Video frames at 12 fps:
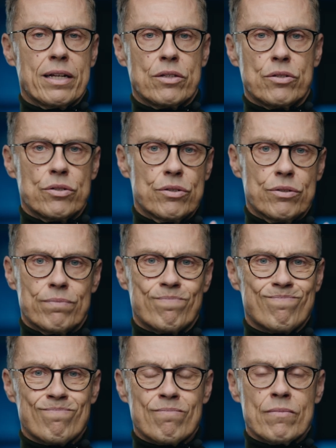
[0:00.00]
to
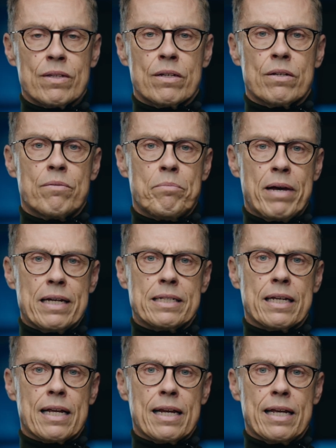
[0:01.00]

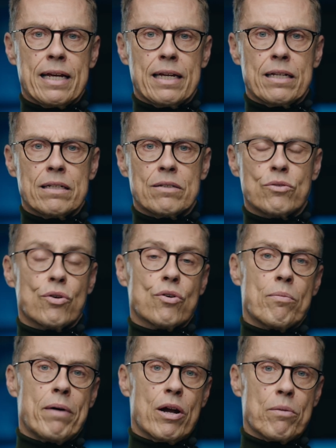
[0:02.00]
basically
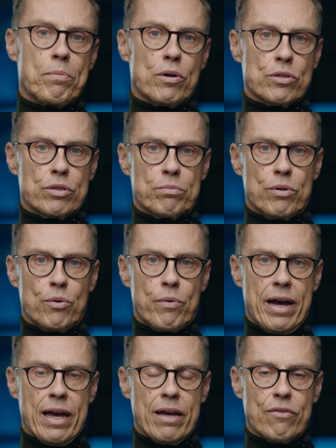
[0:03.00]
talk about a possible
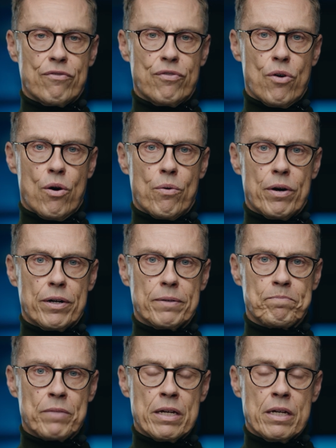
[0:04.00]
way forward.
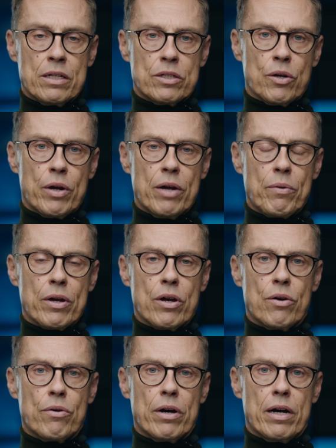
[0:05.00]
So here we
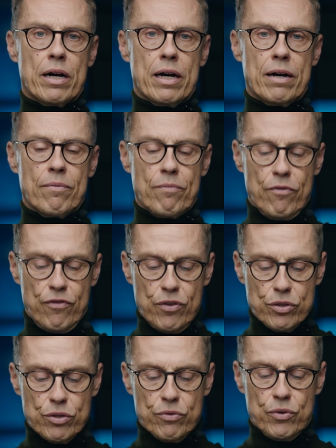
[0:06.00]
go.
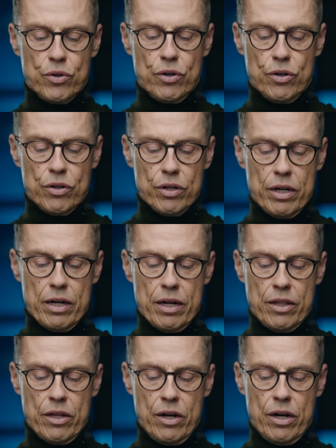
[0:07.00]
First of all,
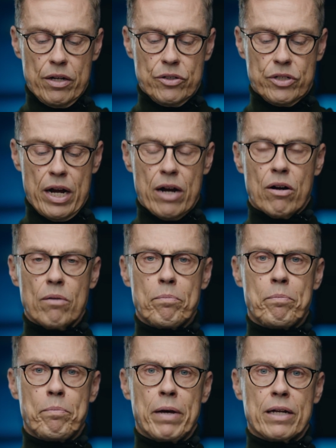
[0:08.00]
the general
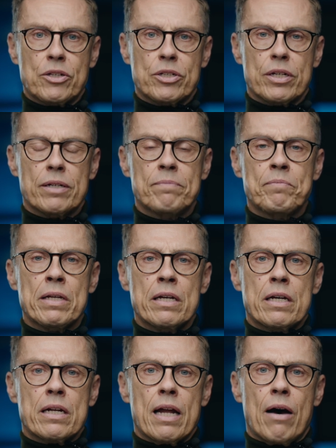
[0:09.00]
picture.
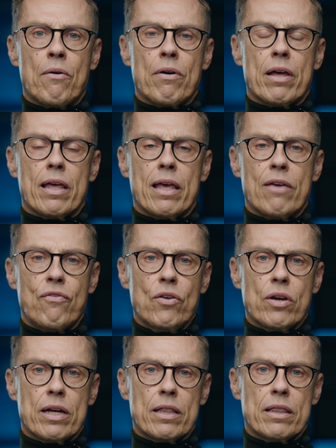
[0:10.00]
Now, if you
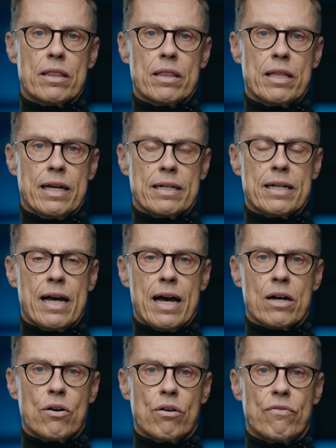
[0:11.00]
look at the
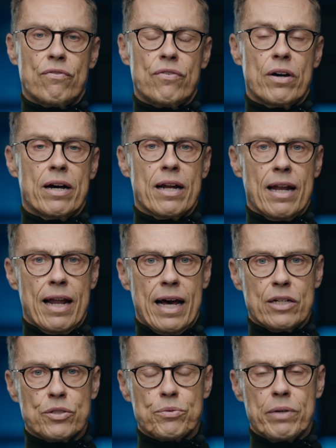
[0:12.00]
attack of
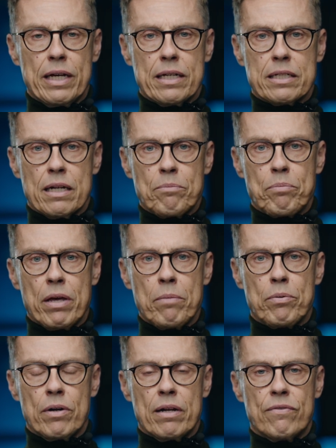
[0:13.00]
last week, some
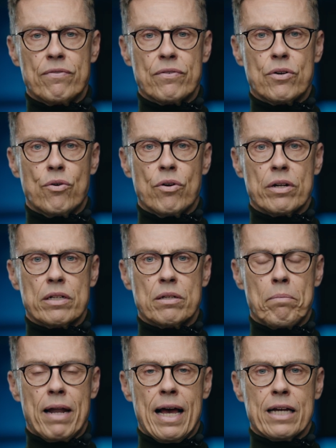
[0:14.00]
people have called it a
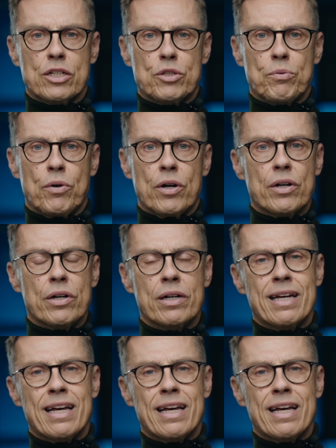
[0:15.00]
black swan.